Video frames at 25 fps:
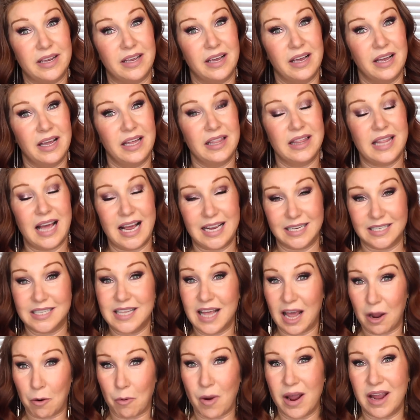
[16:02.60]
me.
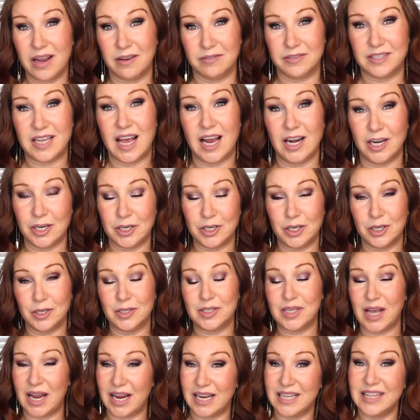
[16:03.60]
That's their way of telling
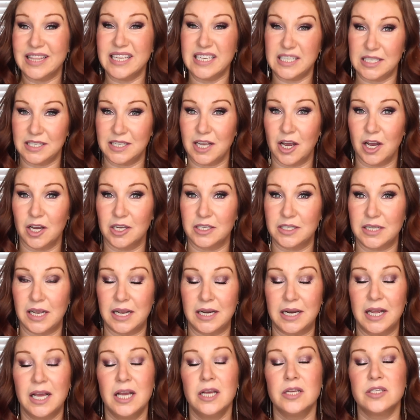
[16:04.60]
you, saying this is
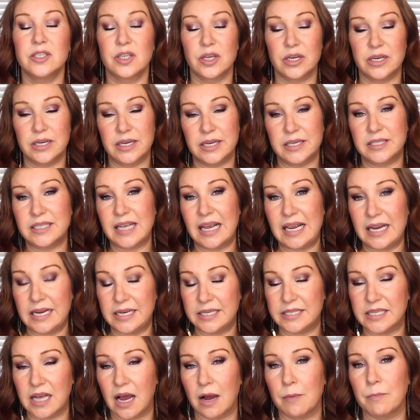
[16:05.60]
hurting. So you need to
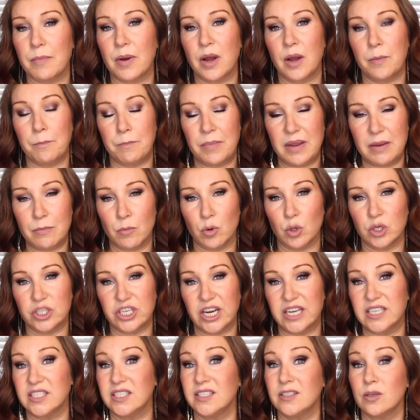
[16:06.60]
ease up and be more
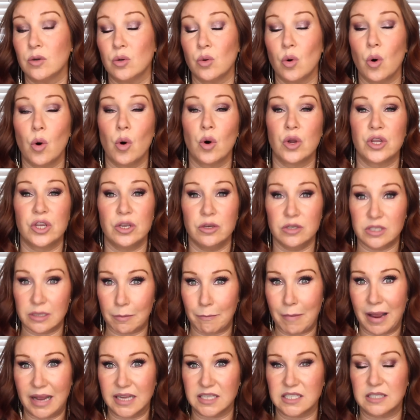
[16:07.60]
gentle, or use
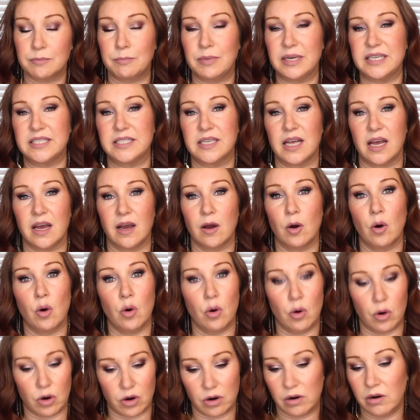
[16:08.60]
a mat splitter,
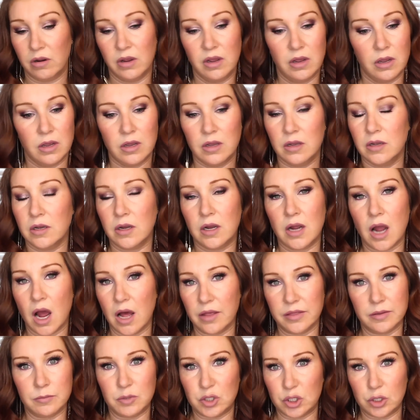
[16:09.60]
or
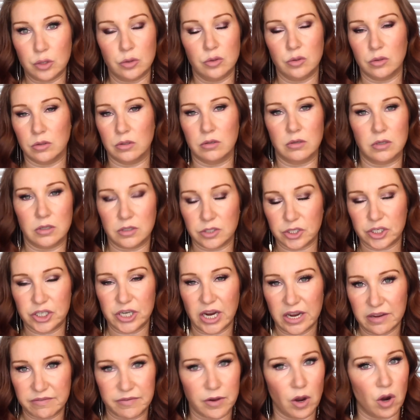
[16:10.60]
cut them short, or
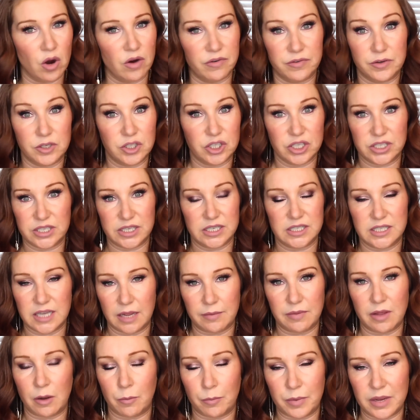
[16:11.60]
shave it off and just
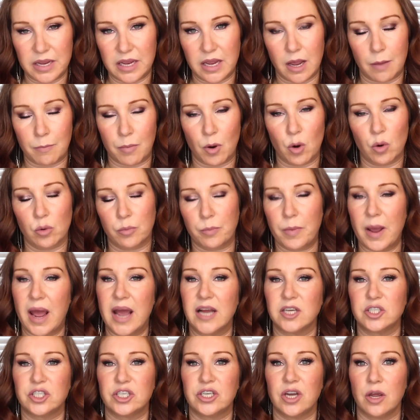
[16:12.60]
accept there'll be a bald
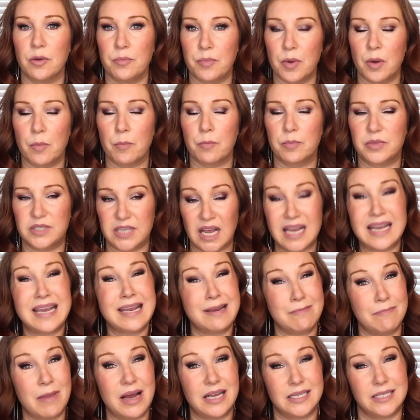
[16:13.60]
patch, you know. But
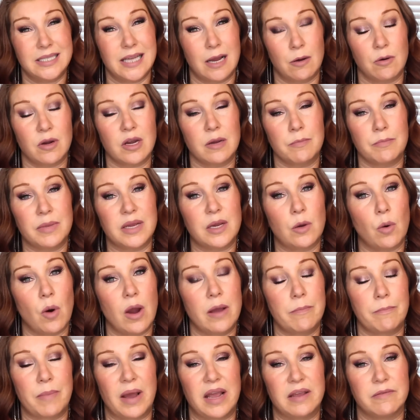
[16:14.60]
taking mats out can be
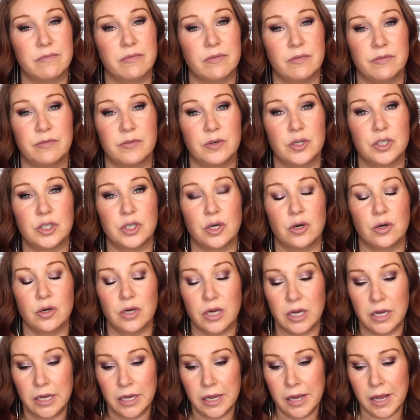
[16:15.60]
quite painful for a
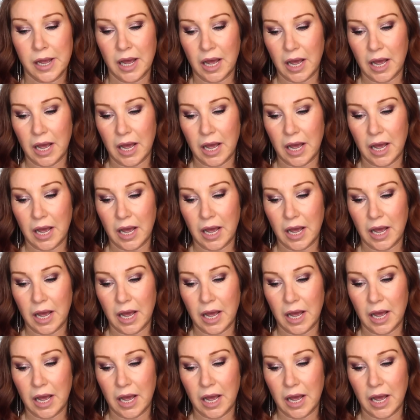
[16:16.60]
dog.